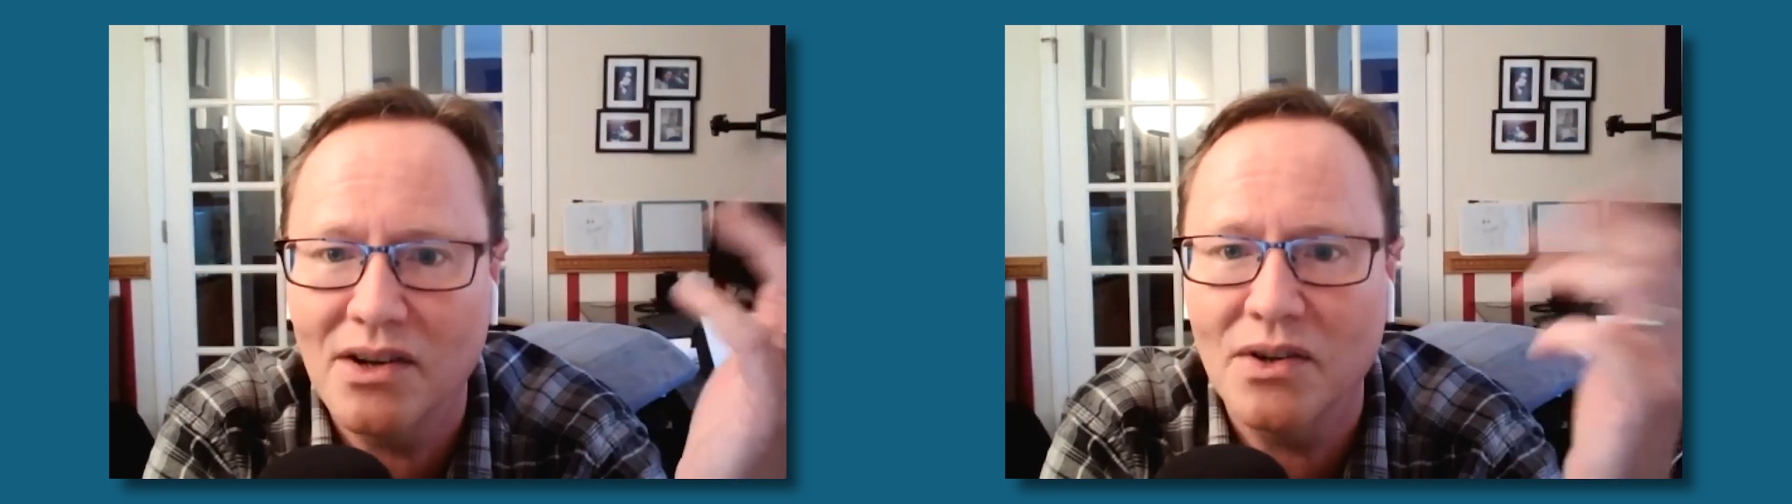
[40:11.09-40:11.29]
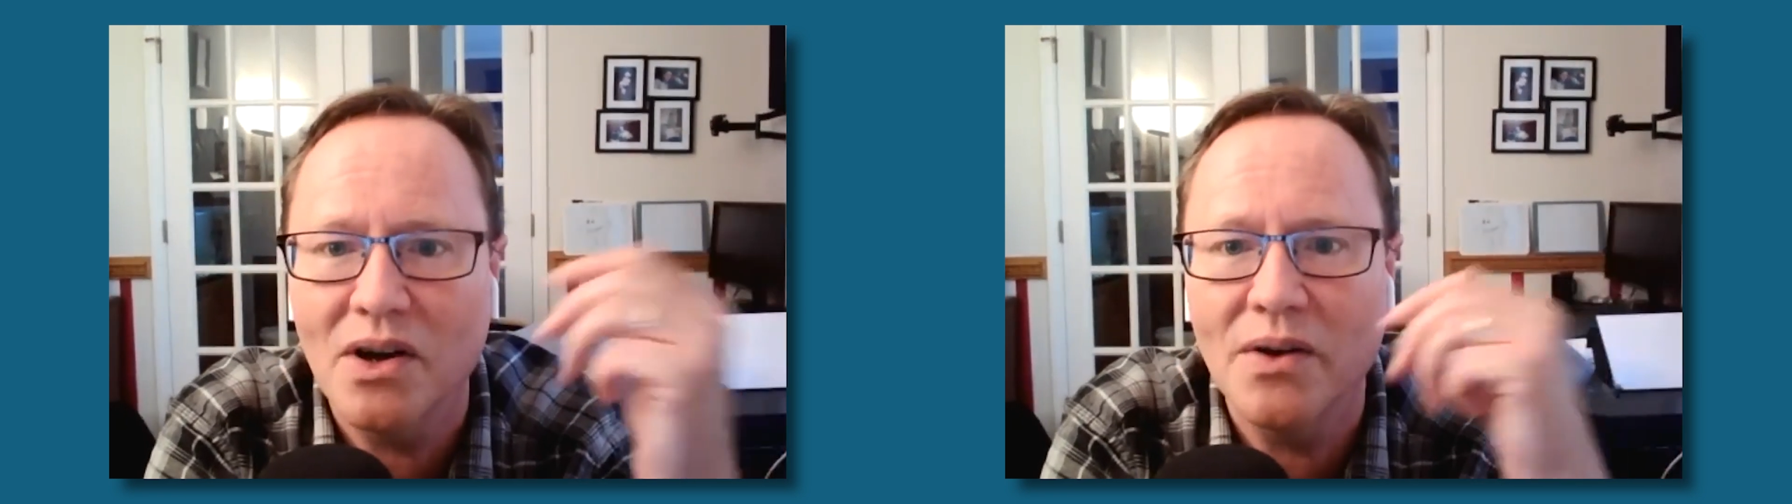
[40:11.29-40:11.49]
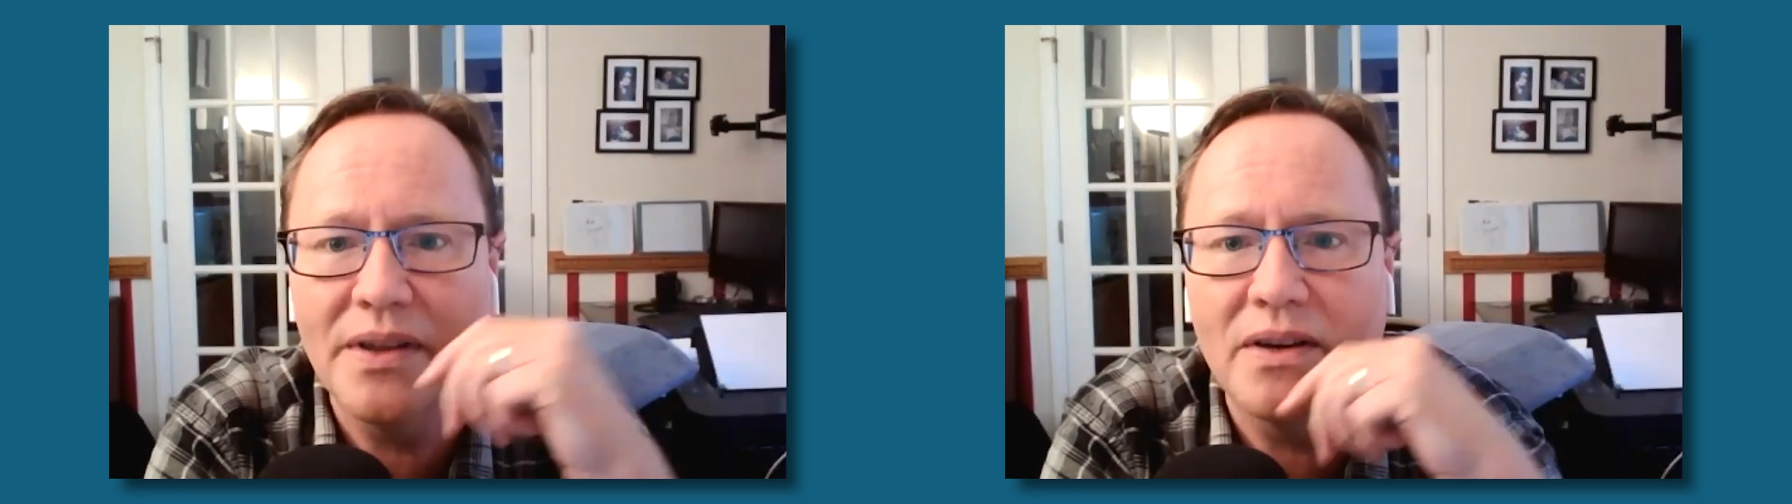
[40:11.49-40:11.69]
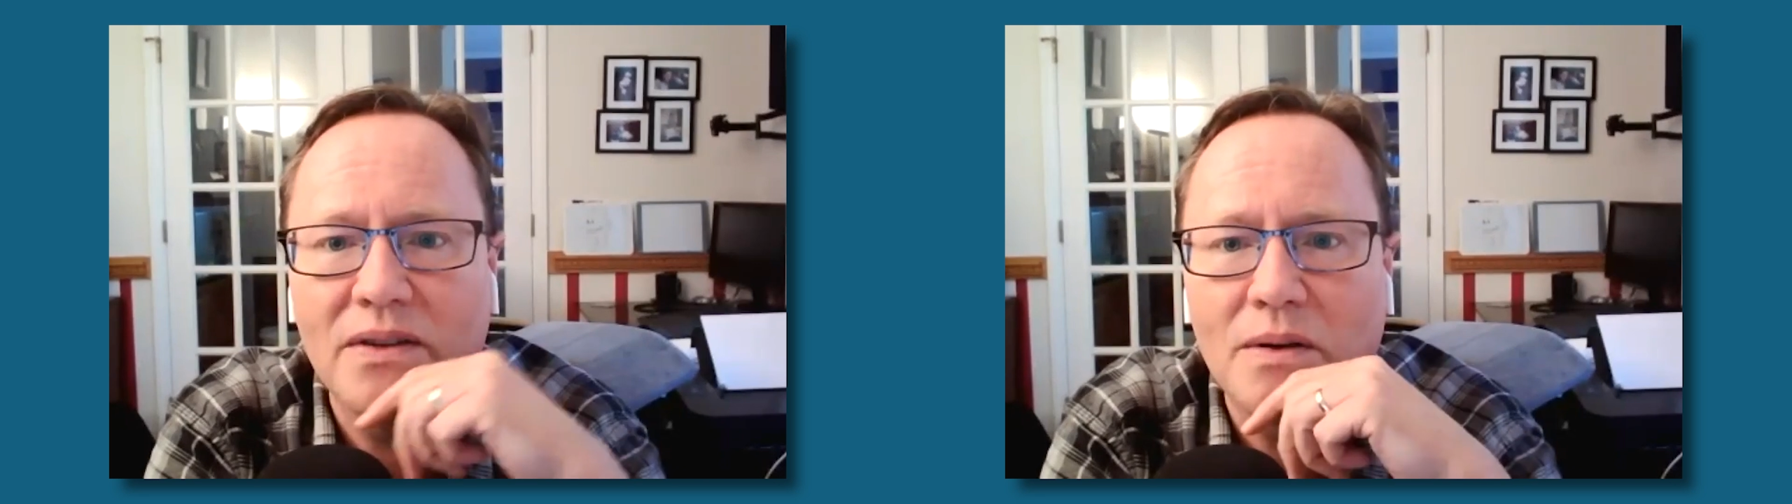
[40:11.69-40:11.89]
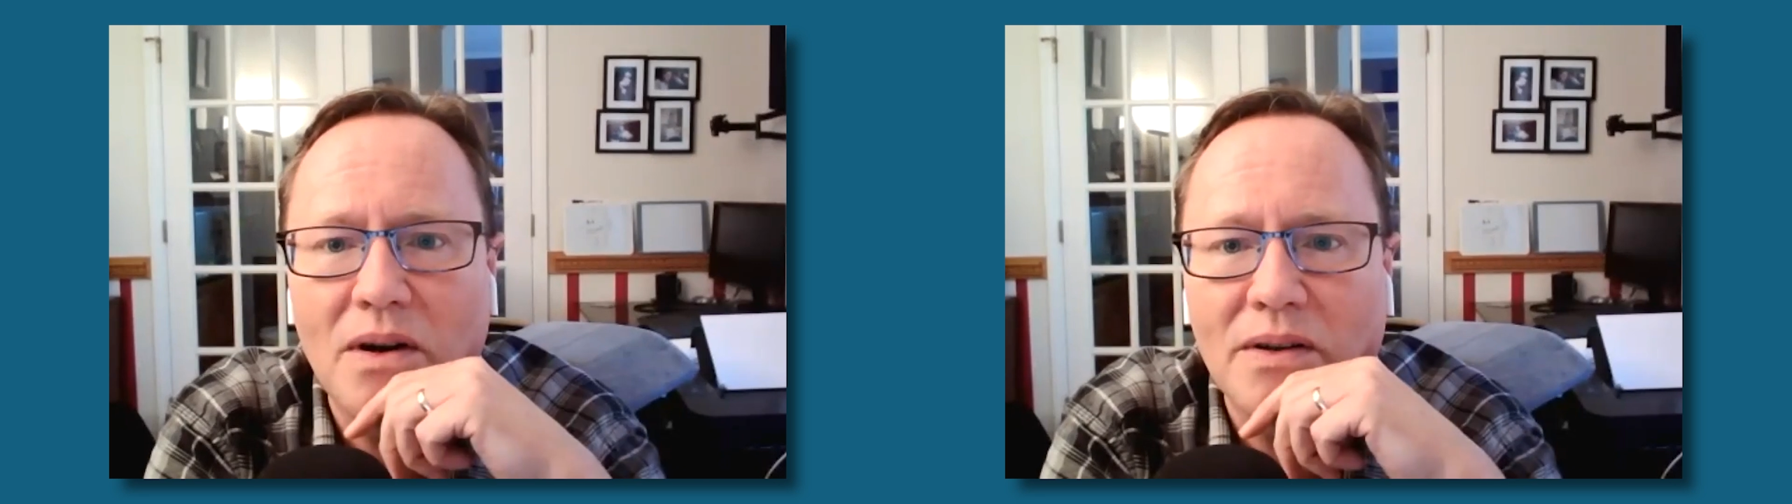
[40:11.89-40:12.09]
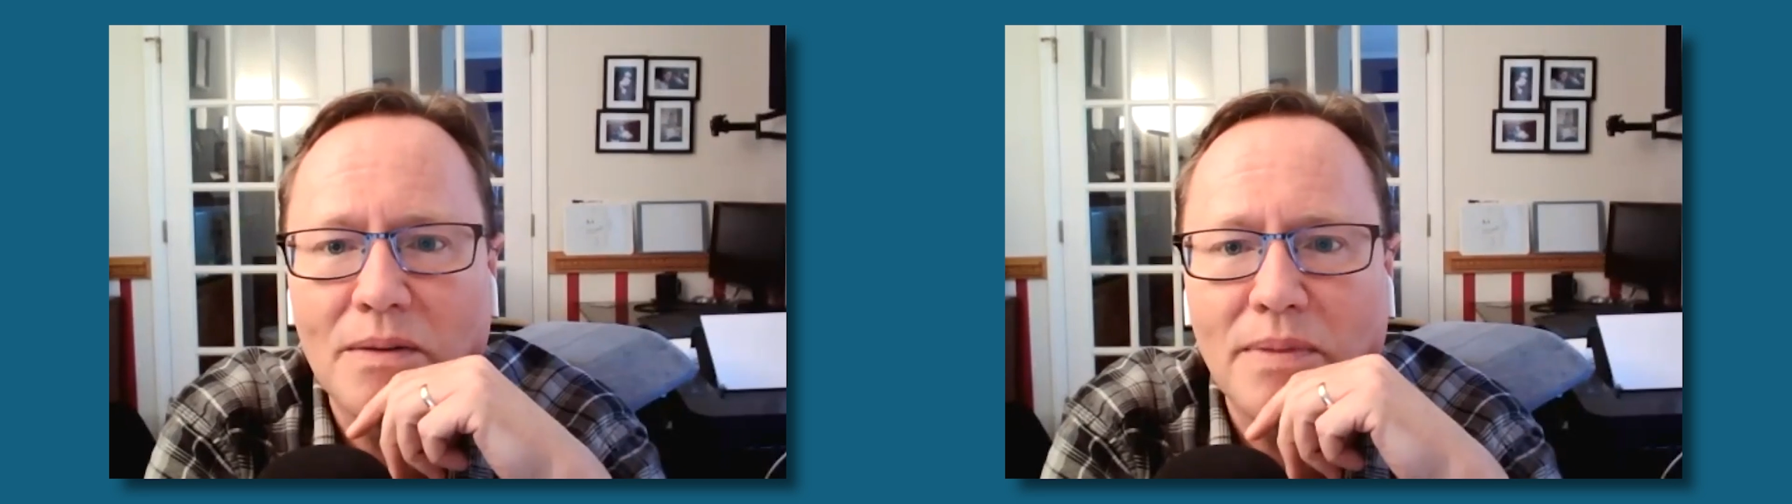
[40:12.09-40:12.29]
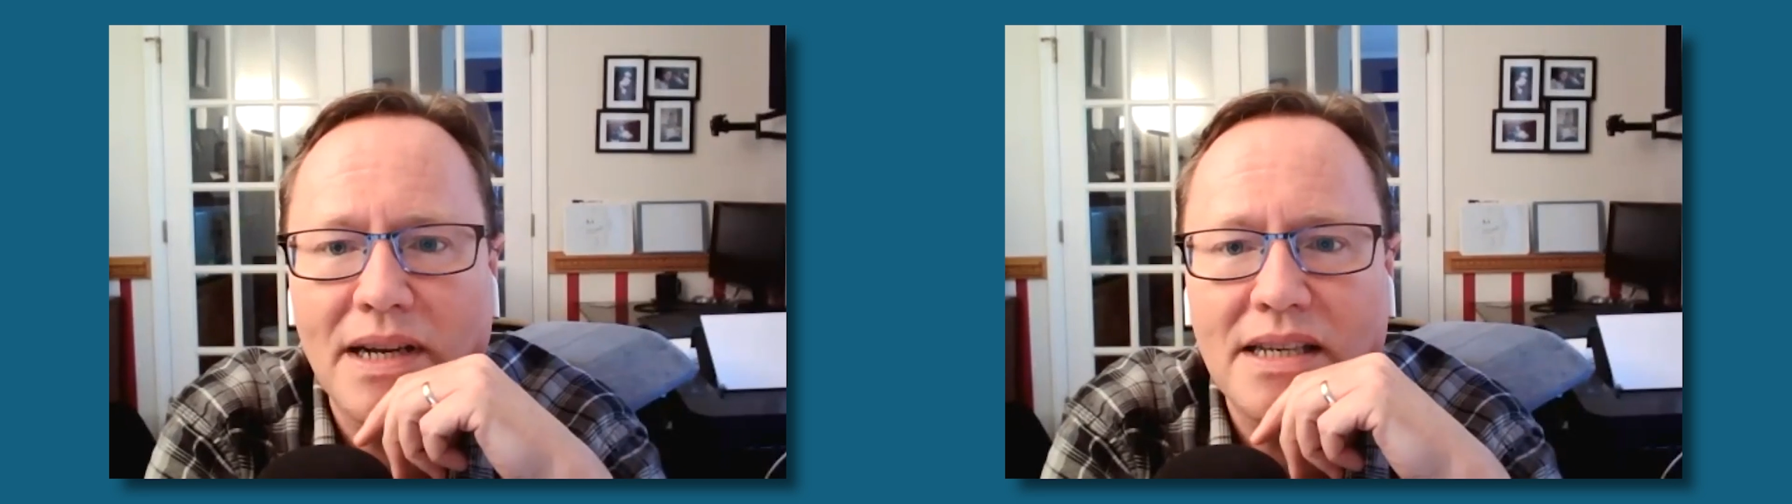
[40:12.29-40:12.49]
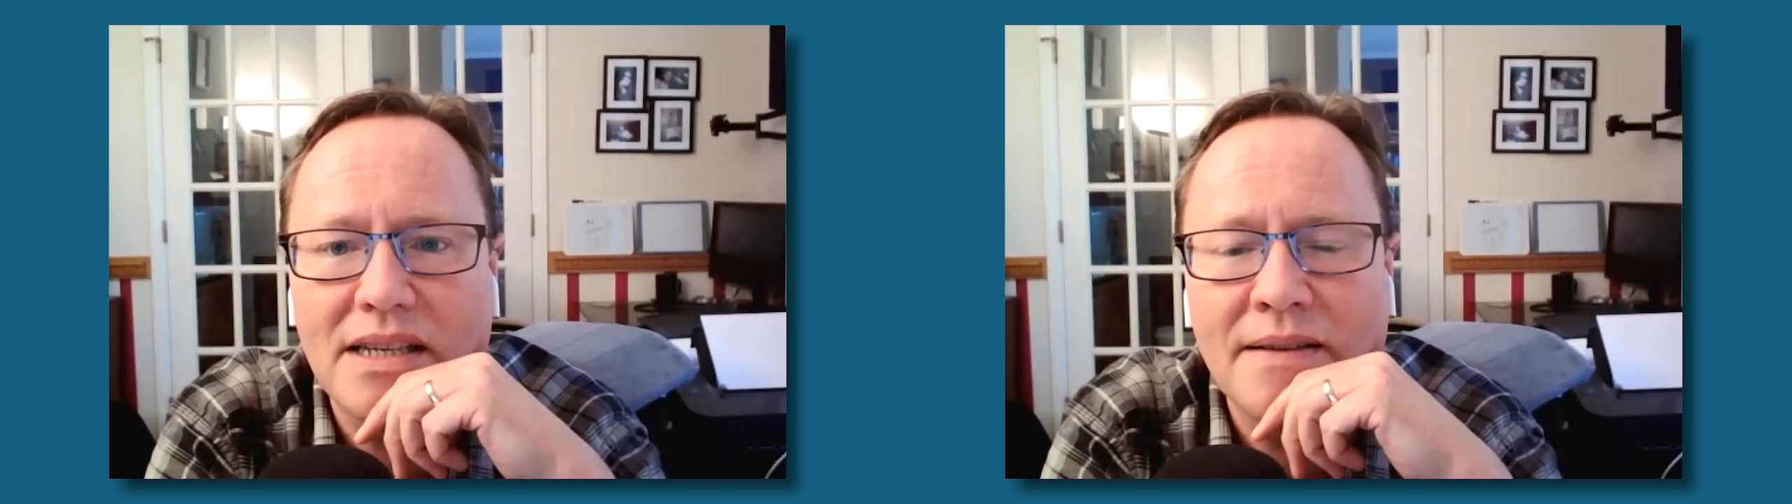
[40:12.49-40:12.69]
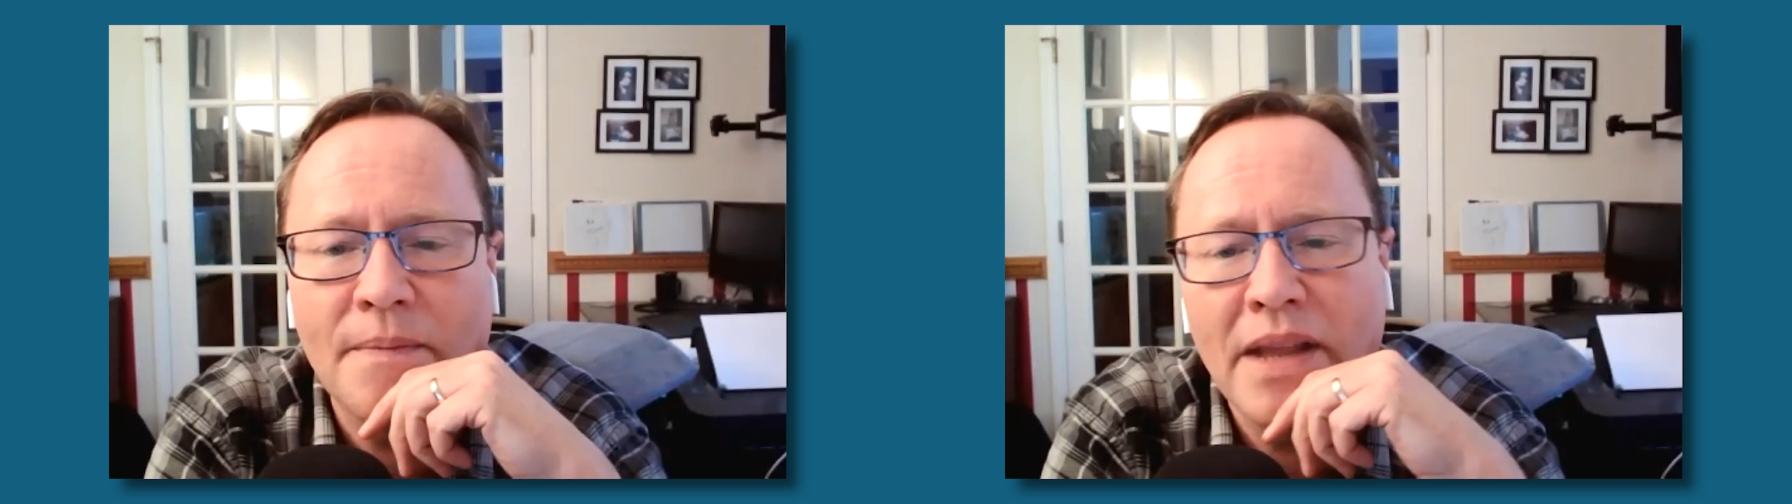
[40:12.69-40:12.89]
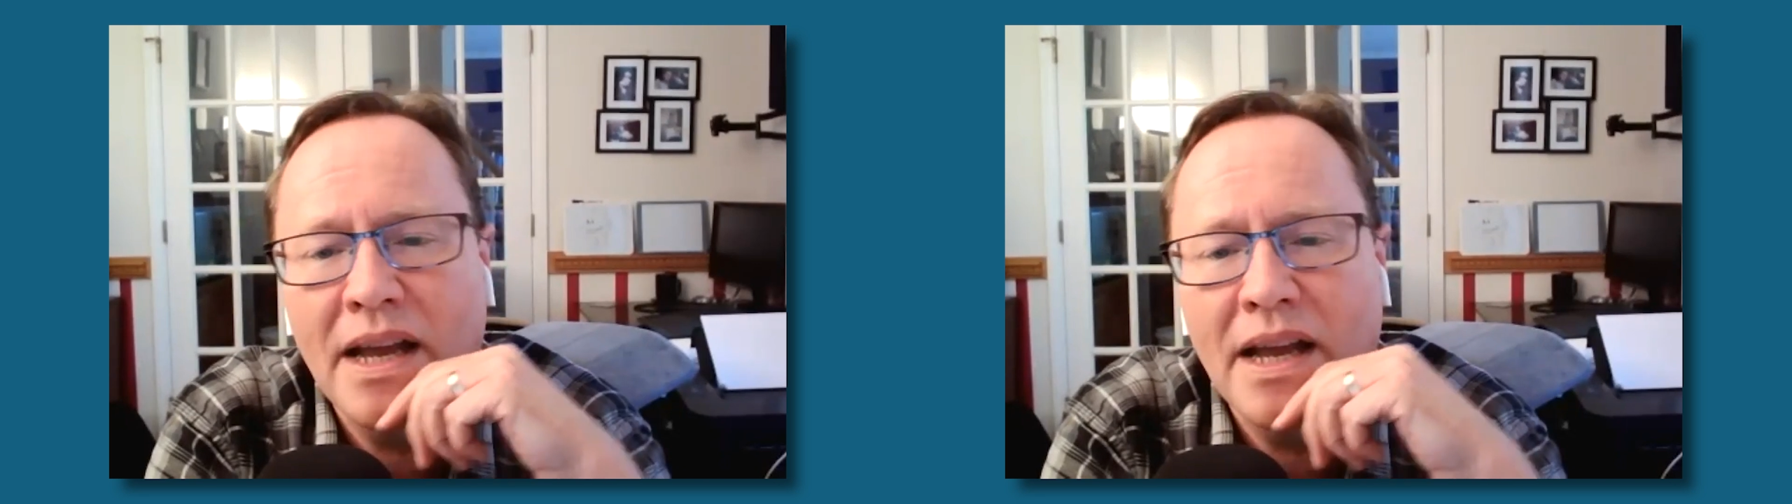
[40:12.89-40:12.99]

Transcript: the place, and